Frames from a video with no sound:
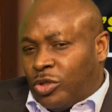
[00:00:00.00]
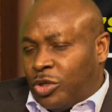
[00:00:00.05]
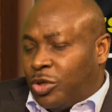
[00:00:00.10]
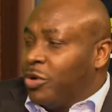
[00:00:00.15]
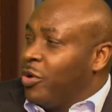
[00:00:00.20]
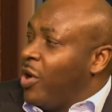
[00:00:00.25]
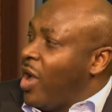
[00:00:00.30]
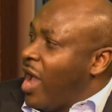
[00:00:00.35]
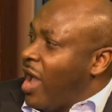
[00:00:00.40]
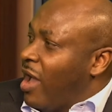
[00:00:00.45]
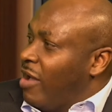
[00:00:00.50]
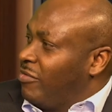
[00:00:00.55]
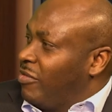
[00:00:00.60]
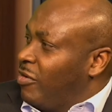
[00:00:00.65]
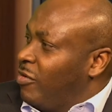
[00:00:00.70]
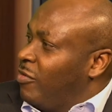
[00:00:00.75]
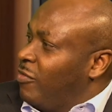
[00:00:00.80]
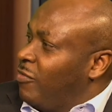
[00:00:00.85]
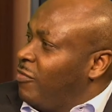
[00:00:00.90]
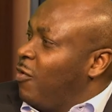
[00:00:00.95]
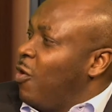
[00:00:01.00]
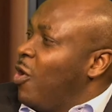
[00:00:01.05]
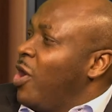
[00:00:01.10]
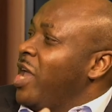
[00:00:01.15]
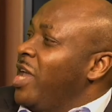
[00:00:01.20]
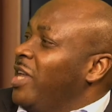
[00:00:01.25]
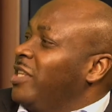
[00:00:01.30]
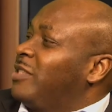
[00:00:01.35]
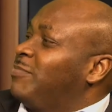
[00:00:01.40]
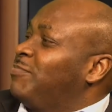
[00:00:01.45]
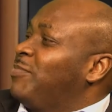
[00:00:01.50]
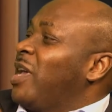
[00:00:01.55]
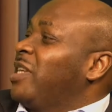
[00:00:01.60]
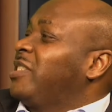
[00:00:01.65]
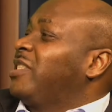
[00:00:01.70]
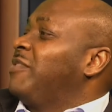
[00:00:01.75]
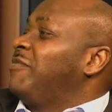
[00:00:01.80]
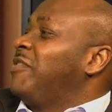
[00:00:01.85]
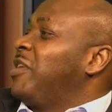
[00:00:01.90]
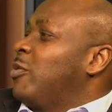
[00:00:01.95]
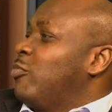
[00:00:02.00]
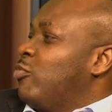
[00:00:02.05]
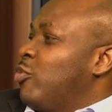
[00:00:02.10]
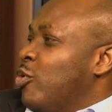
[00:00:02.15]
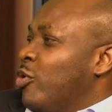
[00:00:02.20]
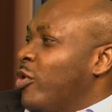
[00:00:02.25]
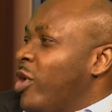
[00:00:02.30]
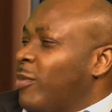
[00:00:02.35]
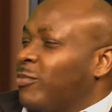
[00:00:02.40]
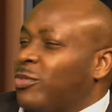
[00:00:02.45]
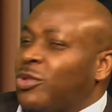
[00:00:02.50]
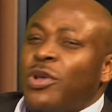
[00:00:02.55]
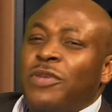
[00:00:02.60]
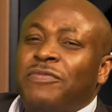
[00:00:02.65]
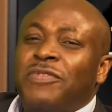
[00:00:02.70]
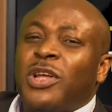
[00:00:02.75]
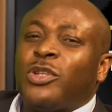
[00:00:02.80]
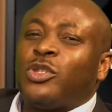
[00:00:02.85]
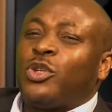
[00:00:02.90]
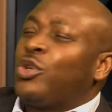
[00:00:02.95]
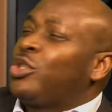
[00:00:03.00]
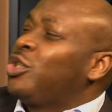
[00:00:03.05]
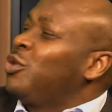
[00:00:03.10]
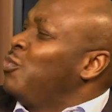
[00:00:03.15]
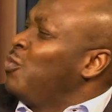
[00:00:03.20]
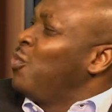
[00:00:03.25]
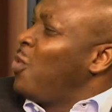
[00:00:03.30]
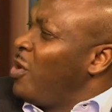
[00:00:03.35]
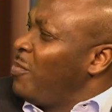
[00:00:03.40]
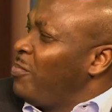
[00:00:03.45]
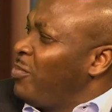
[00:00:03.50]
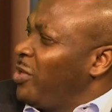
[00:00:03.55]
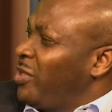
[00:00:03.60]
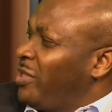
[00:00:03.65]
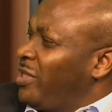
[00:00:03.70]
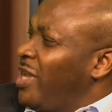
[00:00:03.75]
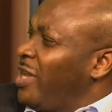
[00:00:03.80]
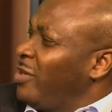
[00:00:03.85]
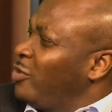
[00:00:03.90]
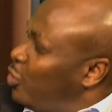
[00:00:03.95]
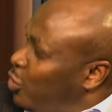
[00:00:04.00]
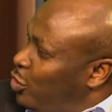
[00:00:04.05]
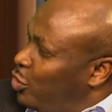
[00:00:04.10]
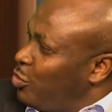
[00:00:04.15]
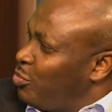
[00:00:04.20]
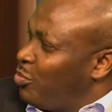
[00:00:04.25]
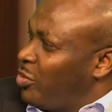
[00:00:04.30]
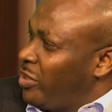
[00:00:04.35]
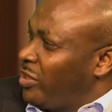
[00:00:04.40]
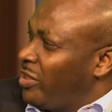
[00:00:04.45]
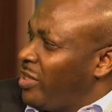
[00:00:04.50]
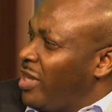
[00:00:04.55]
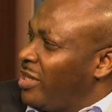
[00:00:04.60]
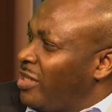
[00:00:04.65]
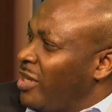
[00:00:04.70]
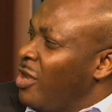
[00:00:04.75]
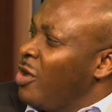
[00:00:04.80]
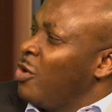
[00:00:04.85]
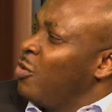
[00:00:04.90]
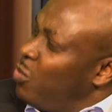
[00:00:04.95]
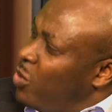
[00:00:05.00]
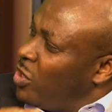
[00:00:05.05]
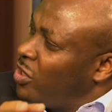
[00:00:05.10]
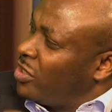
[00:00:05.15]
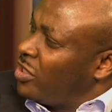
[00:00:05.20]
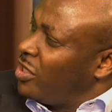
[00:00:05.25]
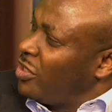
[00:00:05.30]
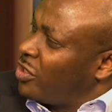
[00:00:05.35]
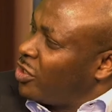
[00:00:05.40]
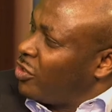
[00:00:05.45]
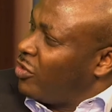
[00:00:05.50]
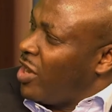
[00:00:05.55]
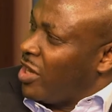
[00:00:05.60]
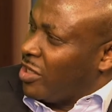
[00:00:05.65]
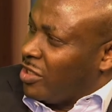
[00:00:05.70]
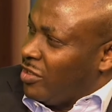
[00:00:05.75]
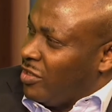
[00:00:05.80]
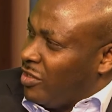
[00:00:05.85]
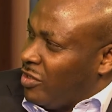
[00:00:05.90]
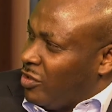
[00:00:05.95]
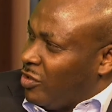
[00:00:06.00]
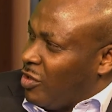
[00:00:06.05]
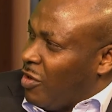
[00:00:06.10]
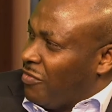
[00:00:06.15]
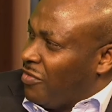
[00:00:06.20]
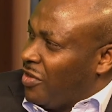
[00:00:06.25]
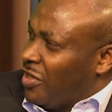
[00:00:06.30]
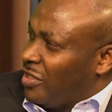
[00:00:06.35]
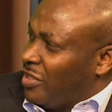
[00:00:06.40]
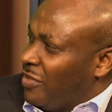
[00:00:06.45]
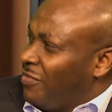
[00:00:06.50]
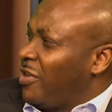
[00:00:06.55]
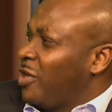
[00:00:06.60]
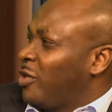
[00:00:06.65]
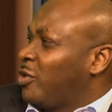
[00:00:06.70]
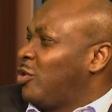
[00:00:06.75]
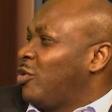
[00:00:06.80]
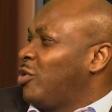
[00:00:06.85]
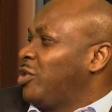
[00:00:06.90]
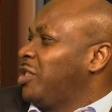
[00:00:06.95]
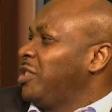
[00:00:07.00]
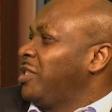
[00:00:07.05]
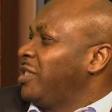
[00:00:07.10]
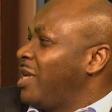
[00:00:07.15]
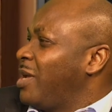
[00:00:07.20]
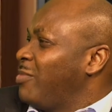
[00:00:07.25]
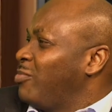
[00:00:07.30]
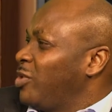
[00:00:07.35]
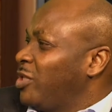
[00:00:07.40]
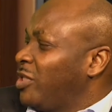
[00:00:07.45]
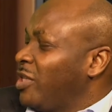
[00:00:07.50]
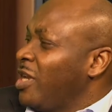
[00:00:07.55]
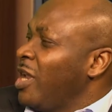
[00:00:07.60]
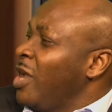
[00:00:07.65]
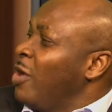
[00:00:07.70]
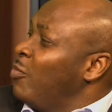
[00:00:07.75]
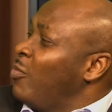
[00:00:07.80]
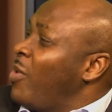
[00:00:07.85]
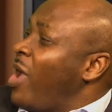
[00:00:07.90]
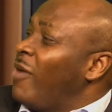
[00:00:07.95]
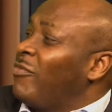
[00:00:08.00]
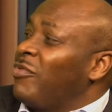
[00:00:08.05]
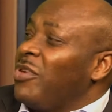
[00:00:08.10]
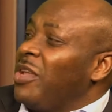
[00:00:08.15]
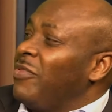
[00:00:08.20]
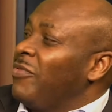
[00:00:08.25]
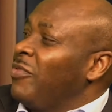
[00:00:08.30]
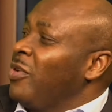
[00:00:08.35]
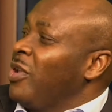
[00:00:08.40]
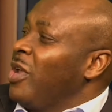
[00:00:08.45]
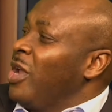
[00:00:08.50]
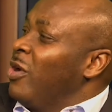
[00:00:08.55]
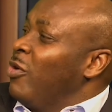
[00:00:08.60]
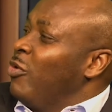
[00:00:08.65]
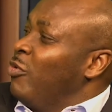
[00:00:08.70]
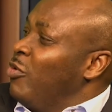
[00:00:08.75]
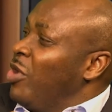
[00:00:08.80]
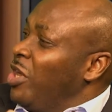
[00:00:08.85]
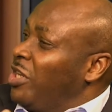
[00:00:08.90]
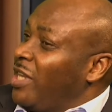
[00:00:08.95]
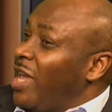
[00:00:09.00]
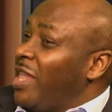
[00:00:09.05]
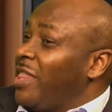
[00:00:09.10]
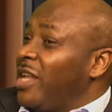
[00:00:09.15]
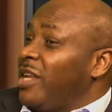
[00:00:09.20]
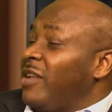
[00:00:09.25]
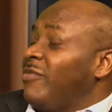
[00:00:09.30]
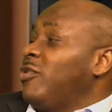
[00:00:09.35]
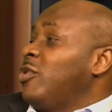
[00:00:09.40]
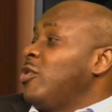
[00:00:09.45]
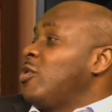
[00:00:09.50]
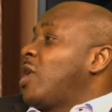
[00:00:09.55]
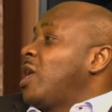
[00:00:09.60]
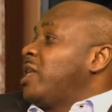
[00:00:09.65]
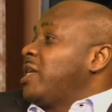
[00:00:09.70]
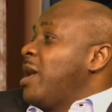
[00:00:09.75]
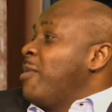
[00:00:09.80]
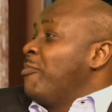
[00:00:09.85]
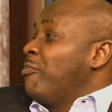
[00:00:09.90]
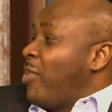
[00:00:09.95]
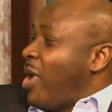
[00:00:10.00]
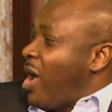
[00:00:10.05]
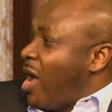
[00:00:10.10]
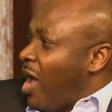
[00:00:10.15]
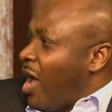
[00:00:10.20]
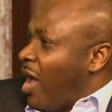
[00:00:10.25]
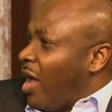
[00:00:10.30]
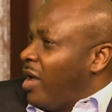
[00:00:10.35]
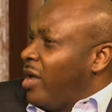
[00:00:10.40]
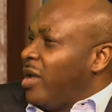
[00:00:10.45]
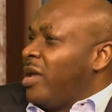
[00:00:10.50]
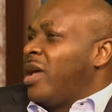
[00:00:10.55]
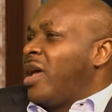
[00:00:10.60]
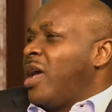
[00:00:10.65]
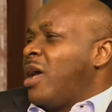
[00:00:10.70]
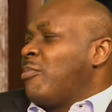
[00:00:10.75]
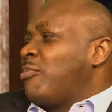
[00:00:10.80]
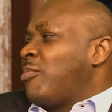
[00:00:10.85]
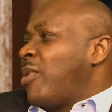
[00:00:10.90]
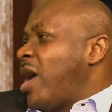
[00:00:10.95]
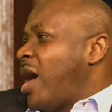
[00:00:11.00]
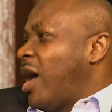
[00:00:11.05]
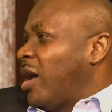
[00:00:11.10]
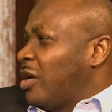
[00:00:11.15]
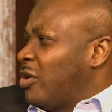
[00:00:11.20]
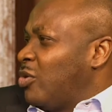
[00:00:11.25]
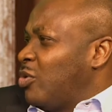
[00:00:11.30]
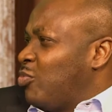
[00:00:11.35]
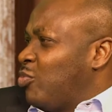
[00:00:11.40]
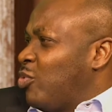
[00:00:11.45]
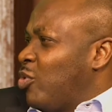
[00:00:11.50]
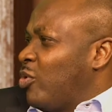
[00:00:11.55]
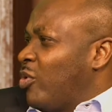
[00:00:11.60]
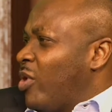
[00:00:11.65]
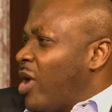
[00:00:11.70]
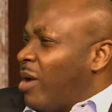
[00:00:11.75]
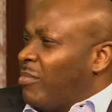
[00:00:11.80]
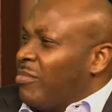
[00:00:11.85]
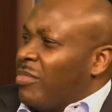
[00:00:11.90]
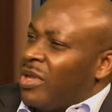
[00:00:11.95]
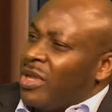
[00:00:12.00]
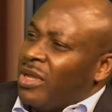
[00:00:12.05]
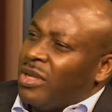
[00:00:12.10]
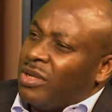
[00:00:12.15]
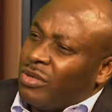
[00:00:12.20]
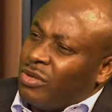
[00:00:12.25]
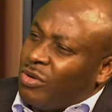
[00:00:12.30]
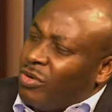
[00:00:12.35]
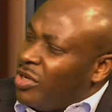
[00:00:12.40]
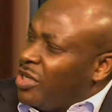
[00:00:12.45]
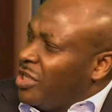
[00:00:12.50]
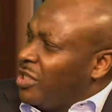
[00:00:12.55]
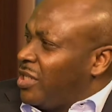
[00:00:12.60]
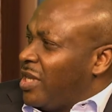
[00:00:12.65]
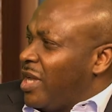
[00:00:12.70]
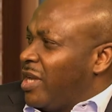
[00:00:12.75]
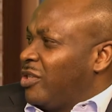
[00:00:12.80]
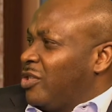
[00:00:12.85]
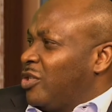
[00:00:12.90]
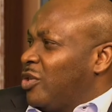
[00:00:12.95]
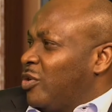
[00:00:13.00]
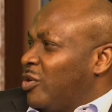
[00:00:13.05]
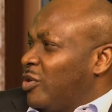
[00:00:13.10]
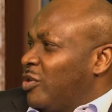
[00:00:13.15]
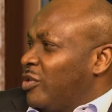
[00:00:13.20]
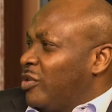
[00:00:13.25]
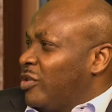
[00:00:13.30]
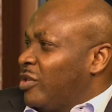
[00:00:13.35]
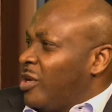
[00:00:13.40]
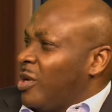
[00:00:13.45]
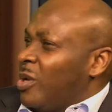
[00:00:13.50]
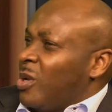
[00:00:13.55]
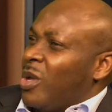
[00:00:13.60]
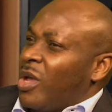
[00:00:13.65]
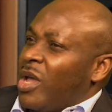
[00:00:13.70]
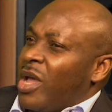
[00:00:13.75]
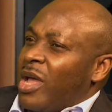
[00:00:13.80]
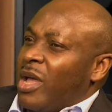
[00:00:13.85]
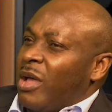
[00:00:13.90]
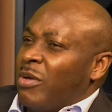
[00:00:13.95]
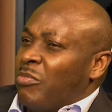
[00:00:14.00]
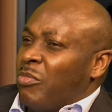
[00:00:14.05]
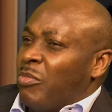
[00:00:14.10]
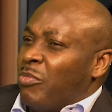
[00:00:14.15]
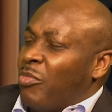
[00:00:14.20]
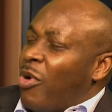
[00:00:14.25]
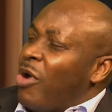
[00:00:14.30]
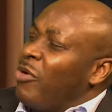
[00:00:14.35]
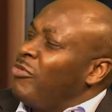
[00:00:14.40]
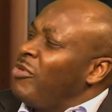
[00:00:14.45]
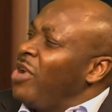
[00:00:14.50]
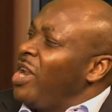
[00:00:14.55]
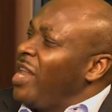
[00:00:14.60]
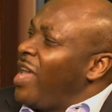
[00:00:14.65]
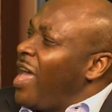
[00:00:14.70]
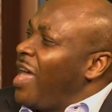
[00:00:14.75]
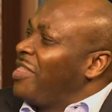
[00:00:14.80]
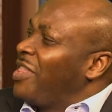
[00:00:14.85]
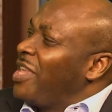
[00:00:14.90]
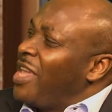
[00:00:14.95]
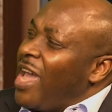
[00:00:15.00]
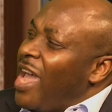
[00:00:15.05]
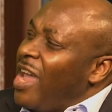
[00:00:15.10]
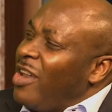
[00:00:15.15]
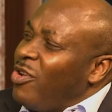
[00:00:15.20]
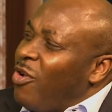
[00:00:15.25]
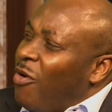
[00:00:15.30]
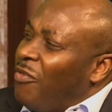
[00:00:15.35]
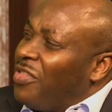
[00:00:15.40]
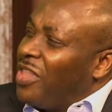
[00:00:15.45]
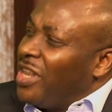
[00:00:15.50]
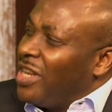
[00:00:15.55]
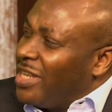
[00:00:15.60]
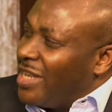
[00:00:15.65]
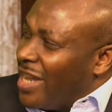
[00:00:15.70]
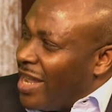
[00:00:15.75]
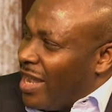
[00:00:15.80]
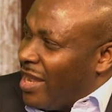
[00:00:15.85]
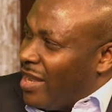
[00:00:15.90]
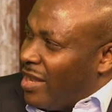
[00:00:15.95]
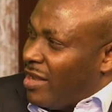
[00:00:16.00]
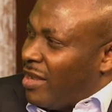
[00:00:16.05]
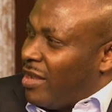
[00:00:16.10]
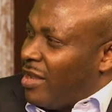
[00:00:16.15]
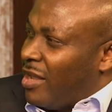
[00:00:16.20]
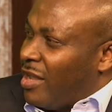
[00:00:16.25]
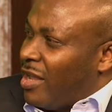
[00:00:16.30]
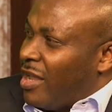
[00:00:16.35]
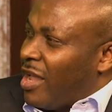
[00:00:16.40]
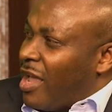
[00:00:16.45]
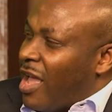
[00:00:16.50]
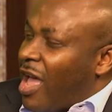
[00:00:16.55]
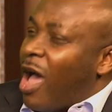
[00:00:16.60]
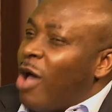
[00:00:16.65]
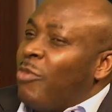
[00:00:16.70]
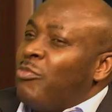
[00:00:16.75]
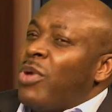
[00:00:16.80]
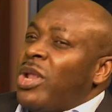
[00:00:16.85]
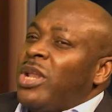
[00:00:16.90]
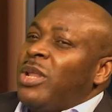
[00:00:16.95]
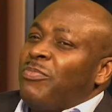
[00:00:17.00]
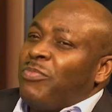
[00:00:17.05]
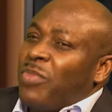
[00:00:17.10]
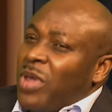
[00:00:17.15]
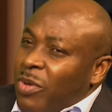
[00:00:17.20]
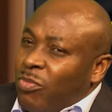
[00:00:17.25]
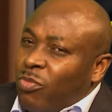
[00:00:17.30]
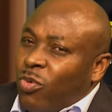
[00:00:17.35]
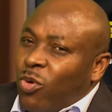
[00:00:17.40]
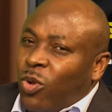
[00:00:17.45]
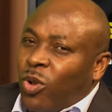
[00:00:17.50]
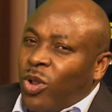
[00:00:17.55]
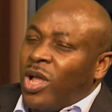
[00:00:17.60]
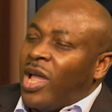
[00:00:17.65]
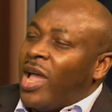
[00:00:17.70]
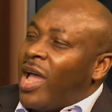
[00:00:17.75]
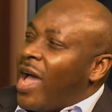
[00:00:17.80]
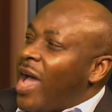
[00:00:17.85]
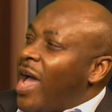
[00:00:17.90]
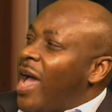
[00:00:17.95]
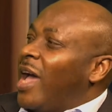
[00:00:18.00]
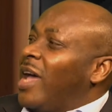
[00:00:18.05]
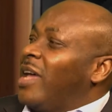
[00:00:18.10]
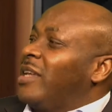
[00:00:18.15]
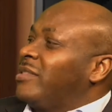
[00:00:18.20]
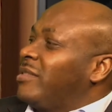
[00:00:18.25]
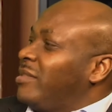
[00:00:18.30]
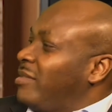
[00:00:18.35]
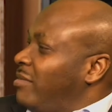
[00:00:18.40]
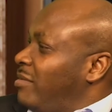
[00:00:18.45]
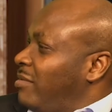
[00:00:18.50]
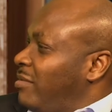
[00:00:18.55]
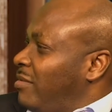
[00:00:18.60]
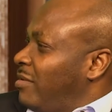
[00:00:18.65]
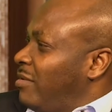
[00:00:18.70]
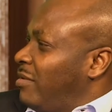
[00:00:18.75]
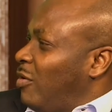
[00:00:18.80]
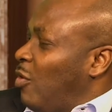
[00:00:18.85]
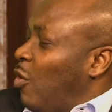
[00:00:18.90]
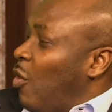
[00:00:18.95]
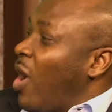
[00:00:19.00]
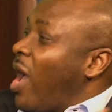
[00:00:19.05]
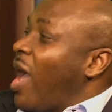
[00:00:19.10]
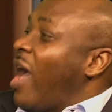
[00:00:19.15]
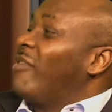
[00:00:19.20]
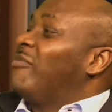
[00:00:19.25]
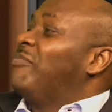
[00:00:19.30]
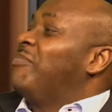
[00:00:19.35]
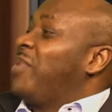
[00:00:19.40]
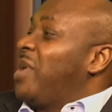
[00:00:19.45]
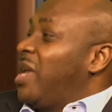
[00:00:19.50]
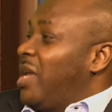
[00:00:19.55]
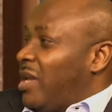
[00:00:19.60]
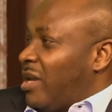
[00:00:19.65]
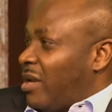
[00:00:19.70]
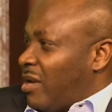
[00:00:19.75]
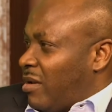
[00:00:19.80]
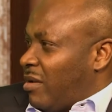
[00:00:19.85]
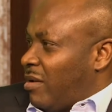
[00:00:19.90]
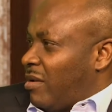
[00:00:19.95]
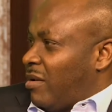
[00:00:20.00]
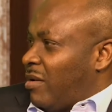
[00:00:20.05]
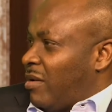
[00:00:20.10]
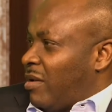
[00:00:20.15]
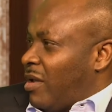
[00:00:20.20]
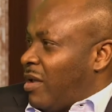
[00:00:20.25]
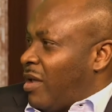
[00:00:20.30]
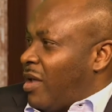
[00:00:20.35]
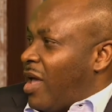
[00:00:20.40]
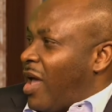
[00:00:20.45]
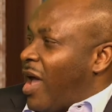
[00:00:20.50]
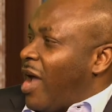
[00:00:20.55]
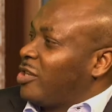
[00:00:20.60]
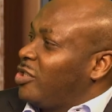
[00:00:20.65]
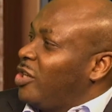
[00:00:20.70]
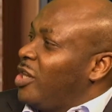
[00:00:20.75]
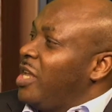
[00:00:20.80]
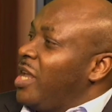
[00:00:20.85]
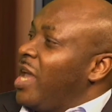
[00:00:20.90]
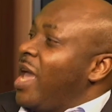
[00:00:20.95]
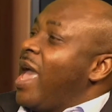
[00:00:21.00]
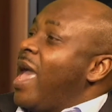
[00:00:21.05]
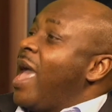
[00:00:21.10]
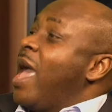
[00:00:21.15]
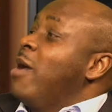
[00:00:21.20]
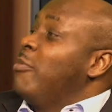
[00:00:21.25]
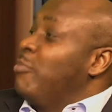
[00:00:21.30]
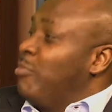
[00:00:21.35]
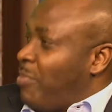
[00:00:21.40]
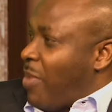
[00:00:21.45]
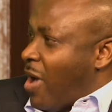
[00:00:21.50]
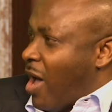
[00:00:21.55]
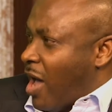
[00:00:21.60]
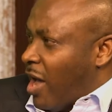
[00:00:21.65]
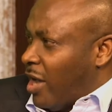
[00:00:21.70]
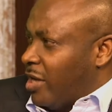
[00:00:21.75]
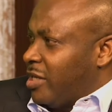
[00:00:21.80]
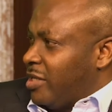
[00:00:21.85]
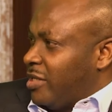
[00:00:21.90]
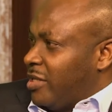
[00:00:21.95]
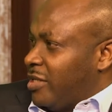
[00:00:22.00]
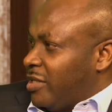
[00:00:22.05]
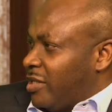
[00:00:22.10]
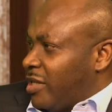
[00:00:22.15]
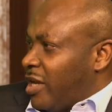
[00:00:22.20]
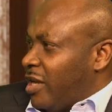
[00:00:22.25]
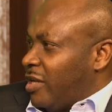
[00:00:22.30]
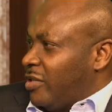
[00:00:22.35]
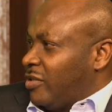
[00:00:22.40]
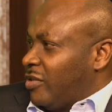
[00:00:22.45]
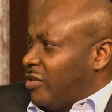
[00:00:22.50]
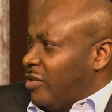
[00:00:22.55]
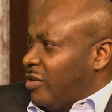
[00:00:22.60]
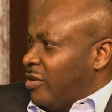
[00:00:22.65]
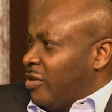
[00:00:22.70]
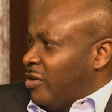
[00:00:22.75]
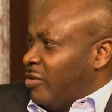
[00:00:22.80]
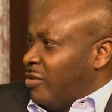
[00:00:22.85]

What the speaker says: do you have for a specific program? So if you're touching 1% or 2%, we're still scratching the surface. If you're touching 10%, we haven't even reached. And then even look at Empower. Empower, good program, good intentions. But really at the end of the day, how many people has or have been actually empowered in this case